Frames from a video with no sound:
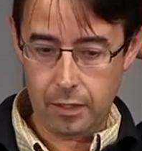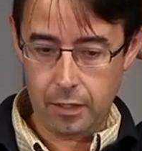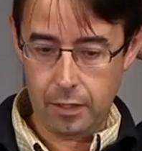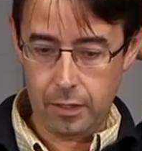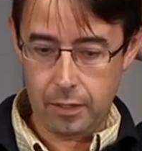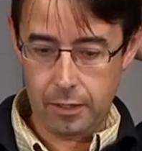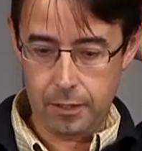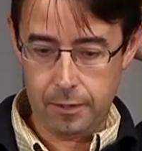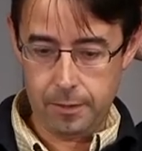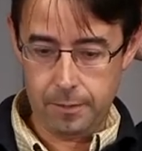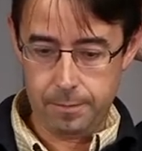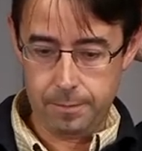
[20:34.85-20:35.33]

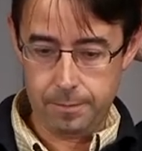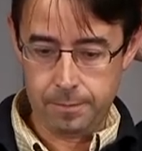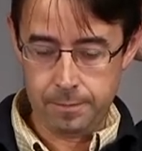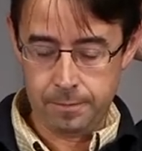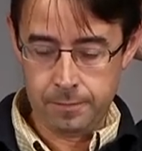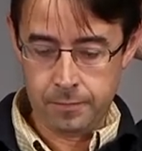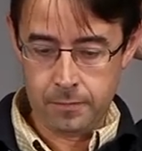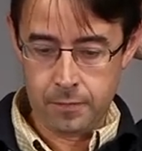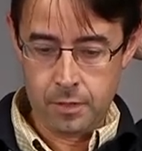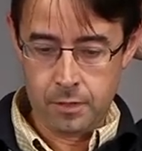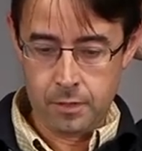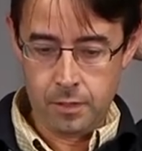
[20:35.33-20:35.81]
Um,
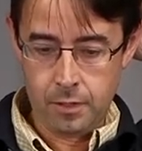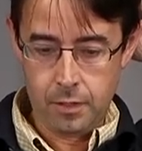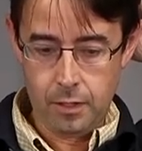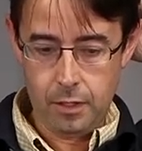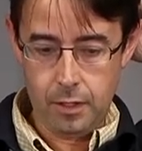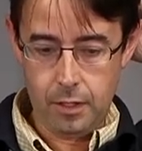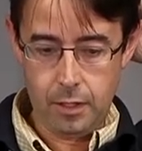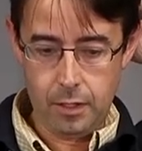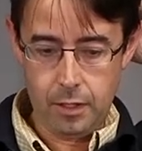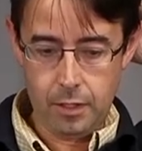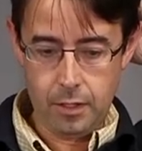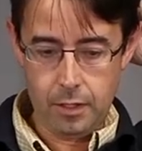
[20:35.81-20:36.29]

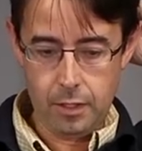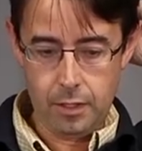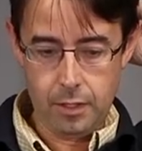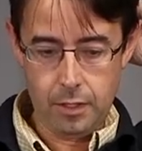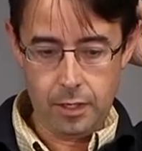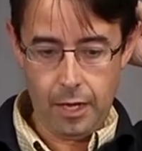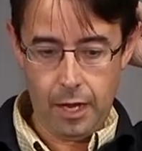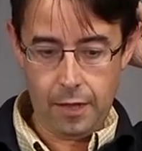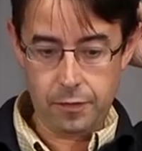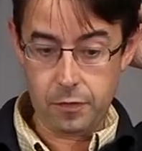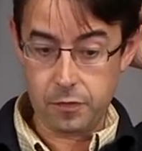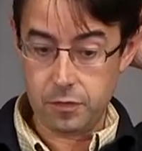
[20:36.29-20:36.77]

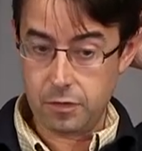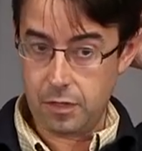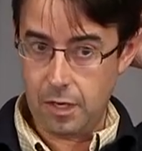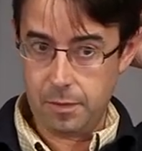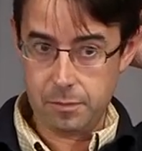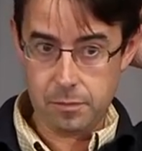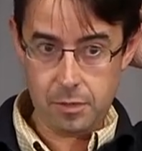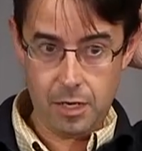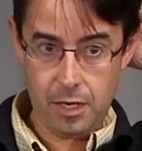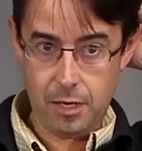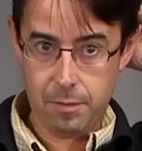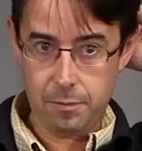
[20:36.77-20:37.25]
uh, at the
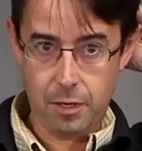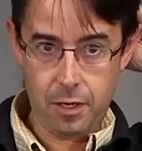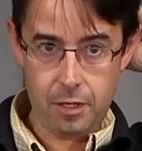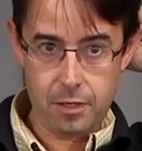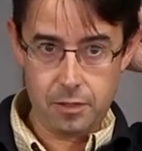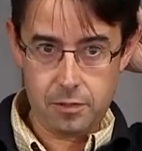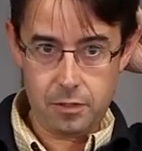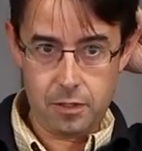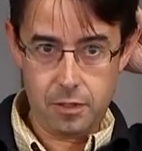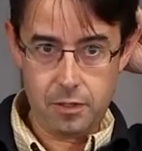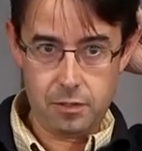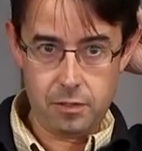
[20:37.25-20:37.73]
same time, I'm not
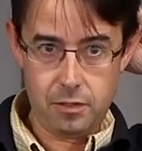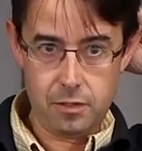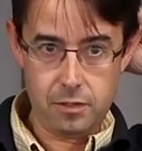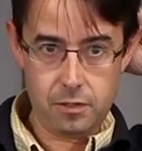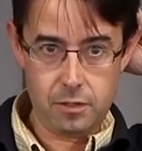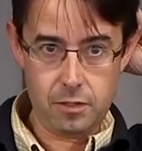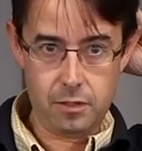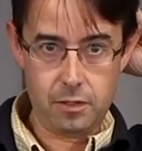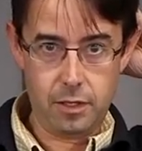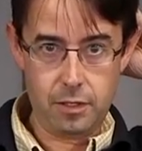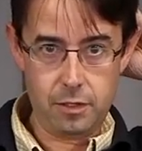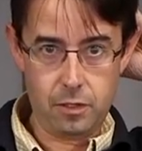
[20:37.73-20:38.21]
going to say it's
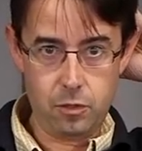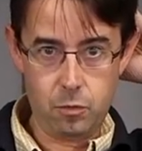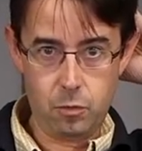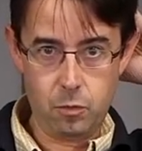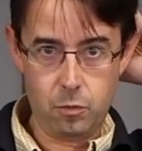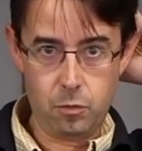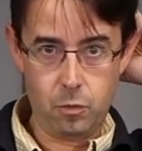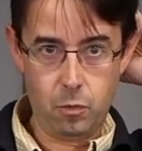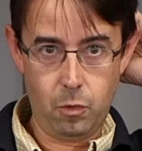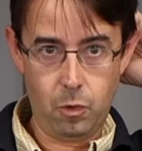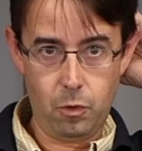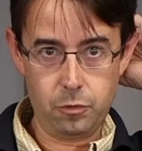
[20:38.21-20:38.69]
easy. Like
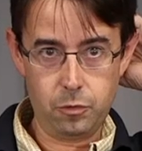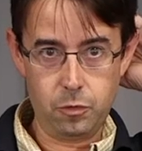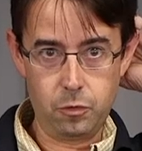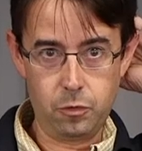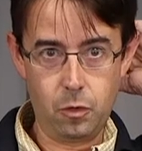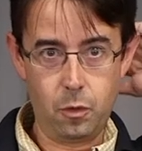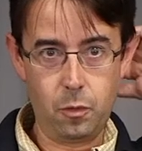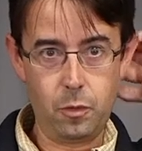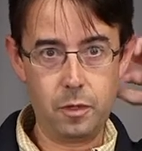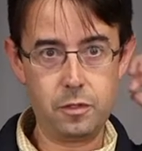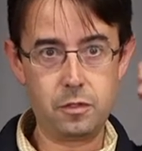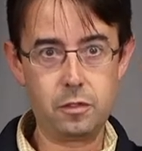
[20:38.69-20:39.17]
you, you also
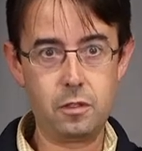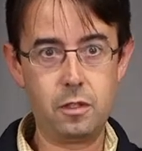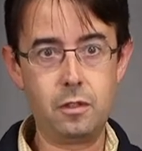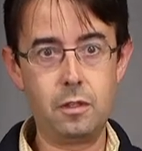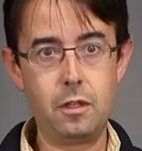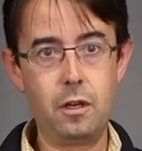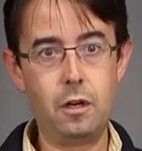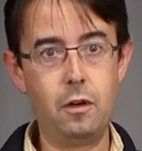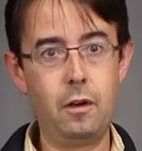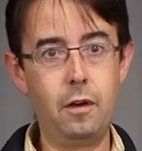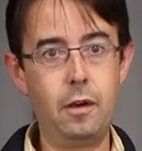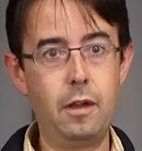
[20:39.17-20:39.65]
don't want to sit
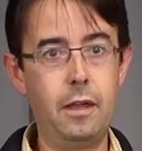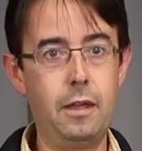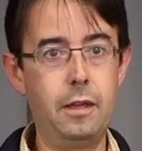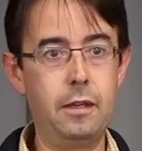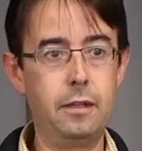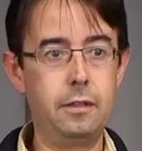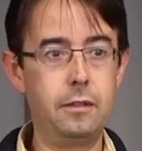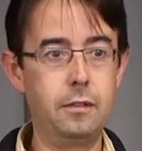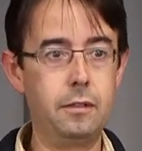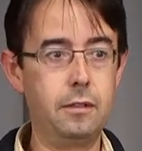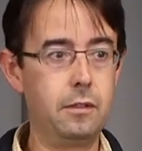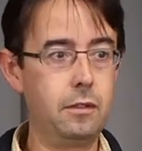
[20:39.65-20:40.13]
there
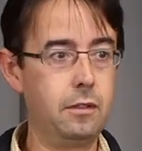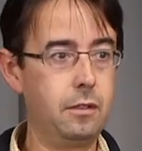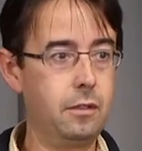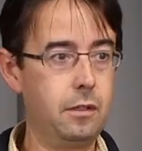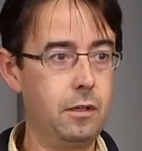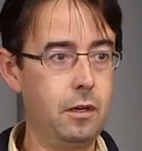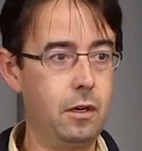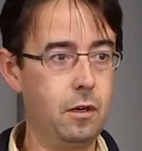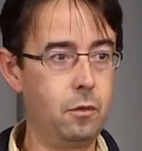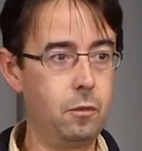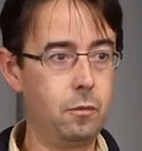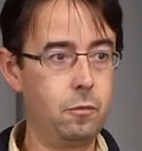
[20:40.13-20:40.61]
and
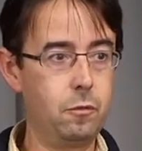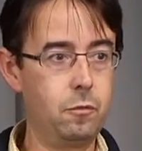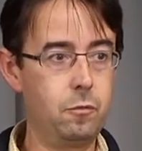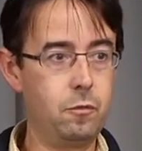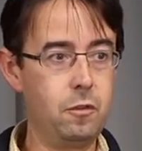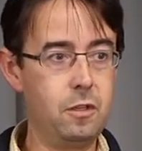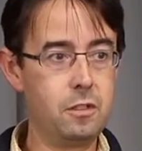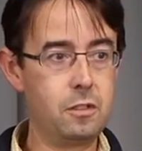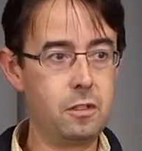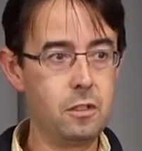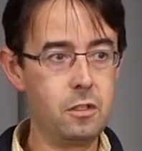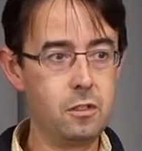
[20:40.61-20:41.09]
you know
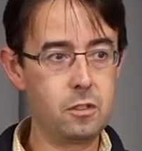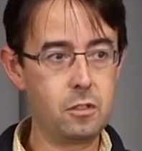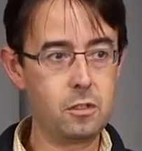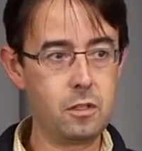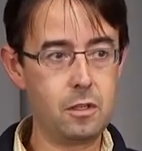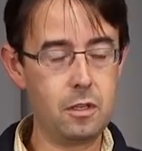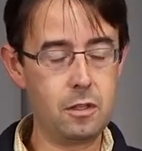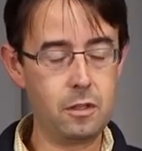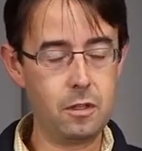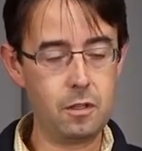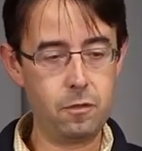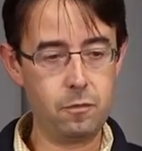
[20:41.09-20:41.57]
VCs
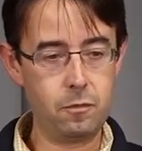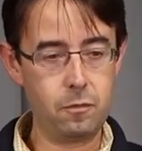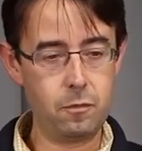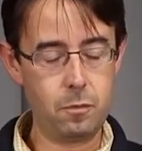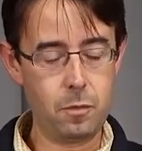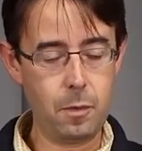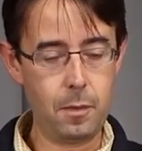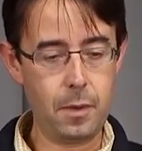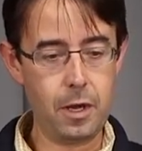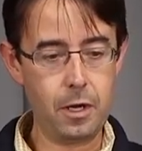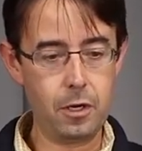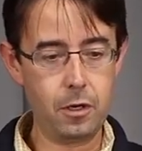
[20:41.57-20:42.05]
in the,
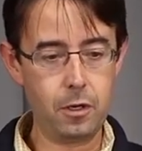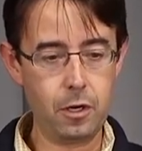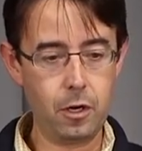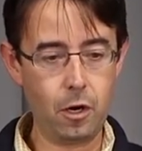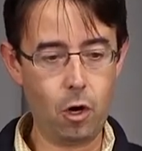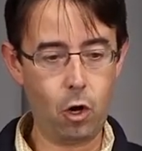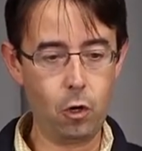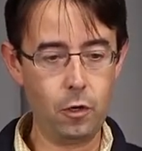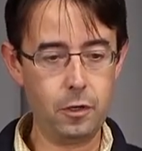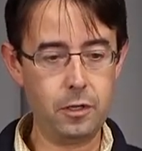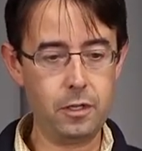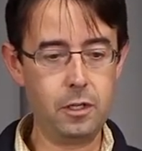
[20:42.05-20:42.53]
the Bay Area
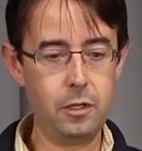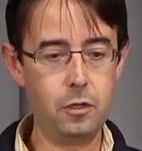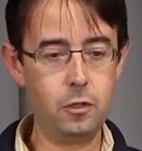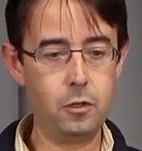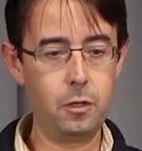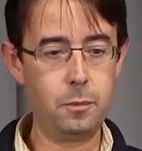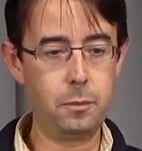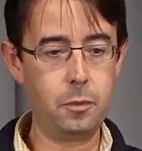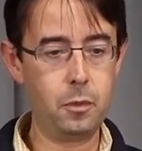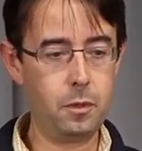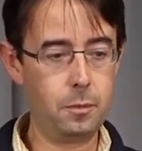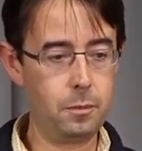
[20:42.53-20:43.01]
aren't here
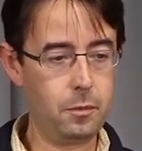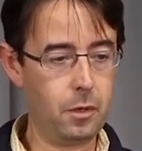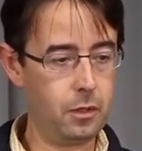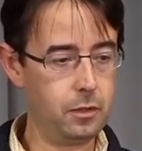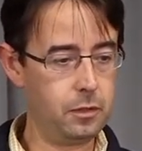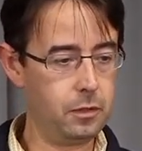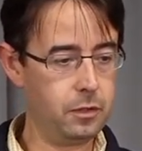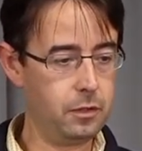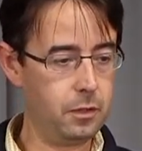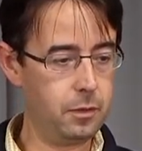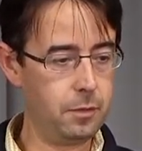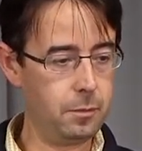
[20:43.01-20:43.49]
to put
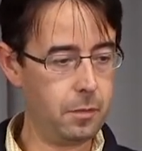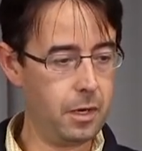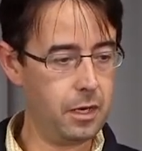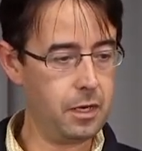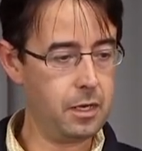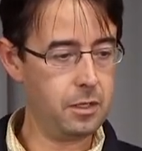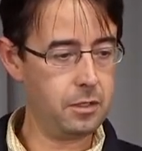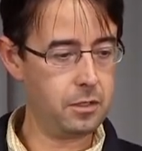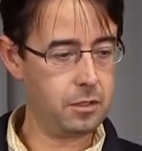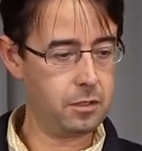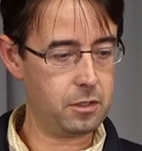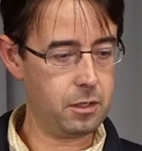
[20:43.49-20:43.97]

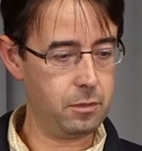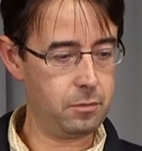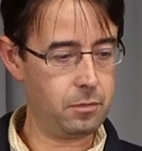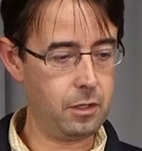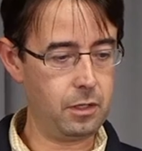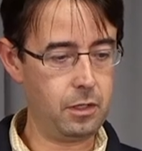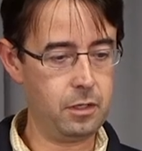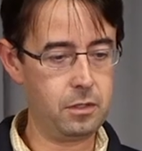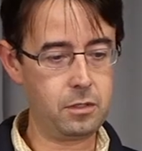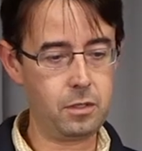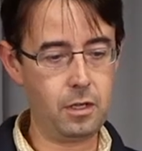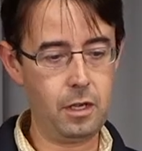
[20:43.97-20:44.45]
money into
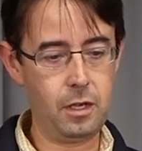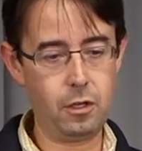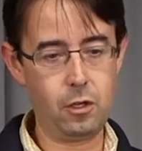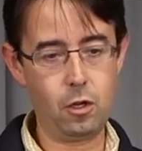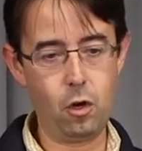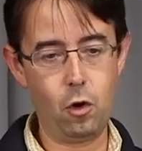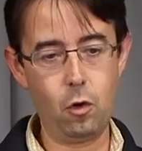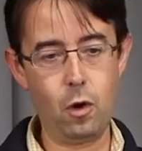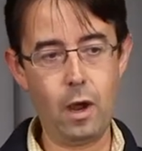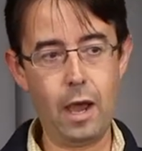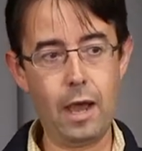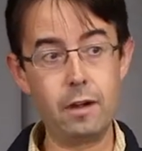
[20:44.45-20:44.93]
something and say
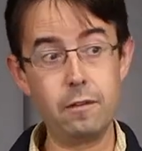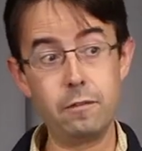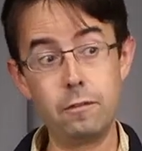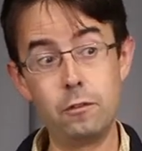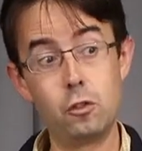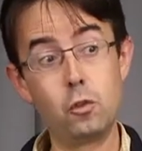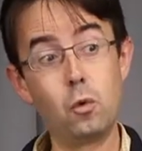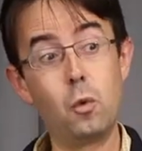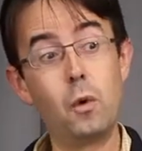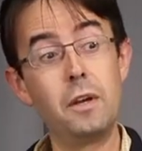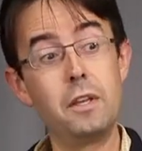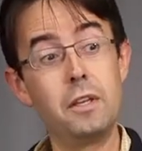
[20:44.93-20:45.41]
go at it
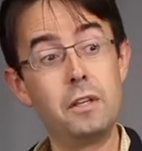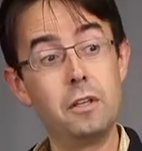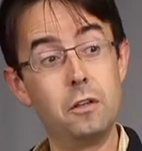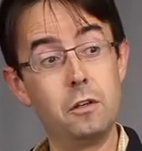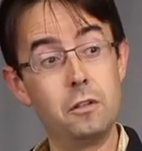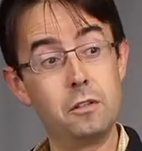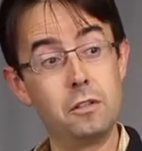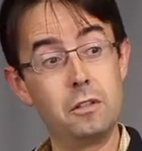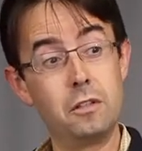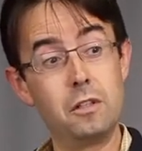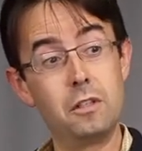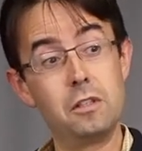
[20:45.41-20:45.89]
for 20
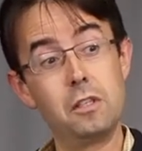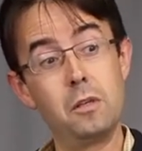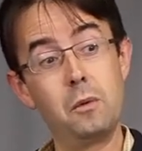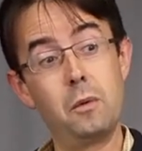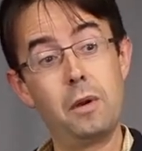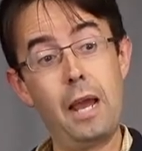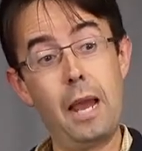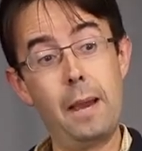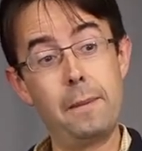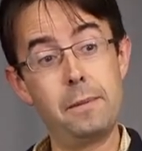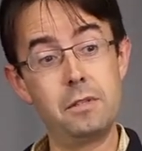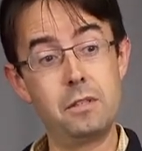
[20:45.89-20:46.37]
years and let's see
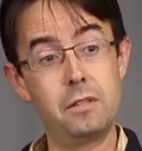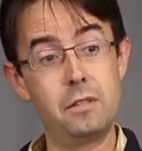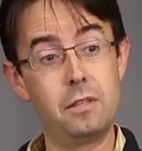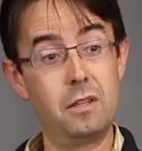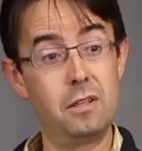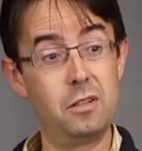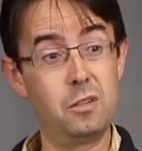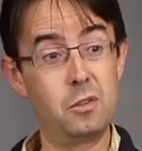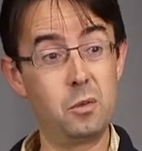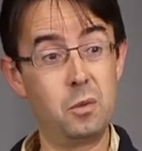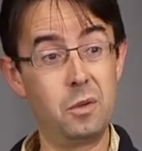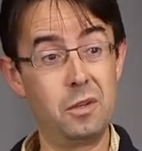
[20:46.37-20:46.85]
what happens at the
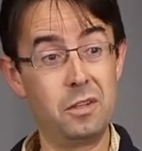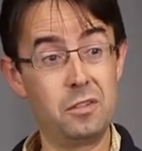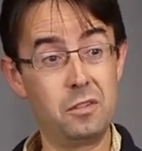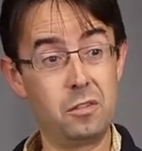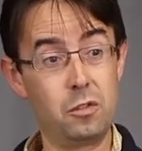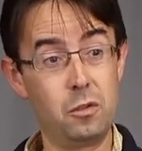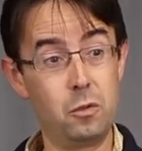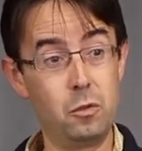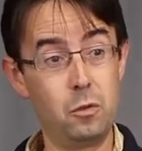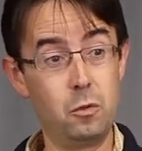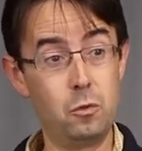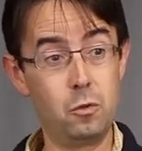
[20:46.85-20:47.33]
end of 20.
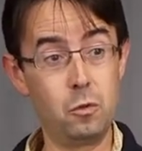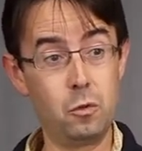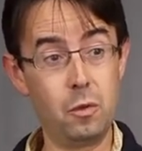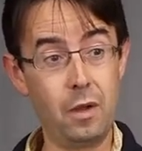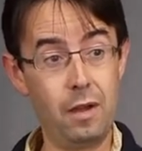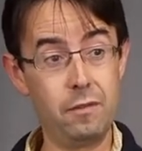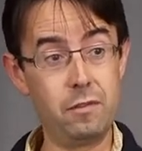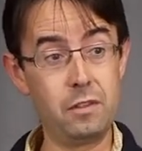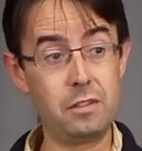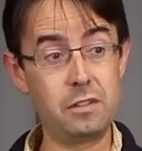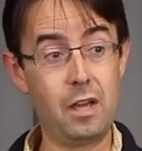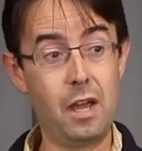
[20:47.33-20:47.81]
So you do
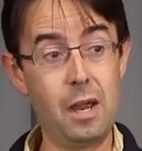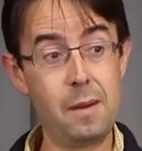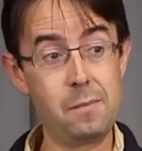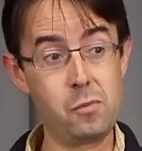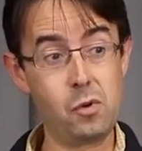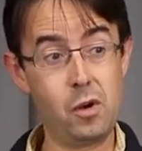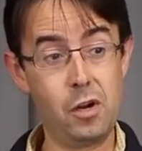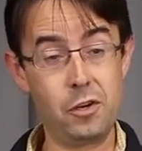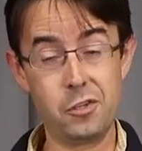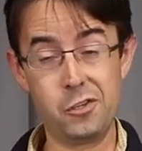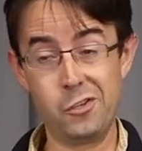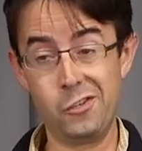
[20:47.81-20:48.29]
have the time
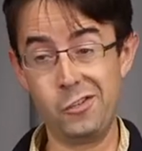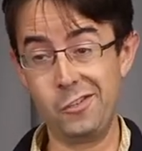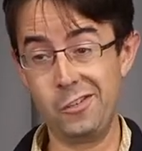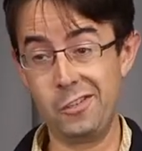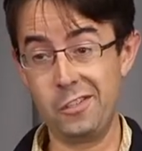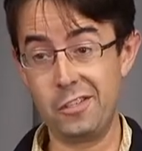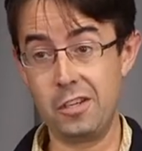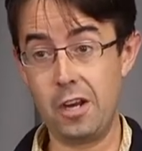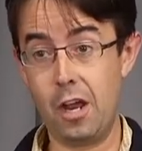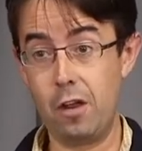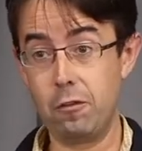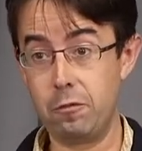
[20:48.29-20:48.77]
pressure.
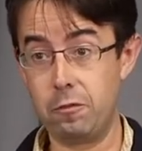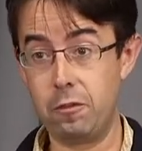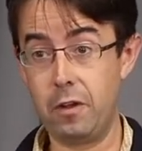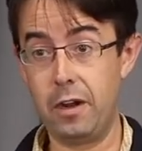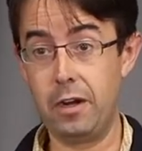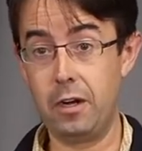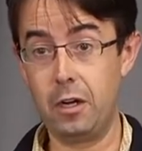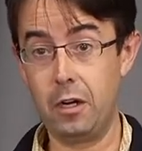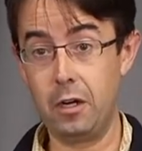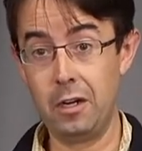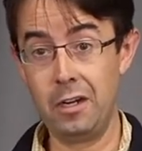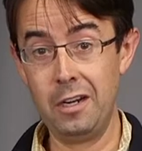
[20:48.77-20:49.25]
It's not
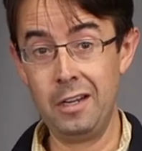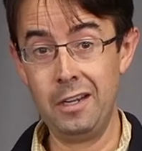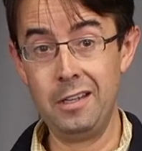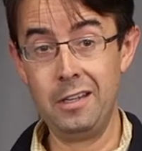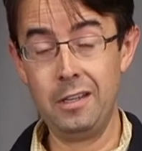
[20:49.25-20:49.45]
fair.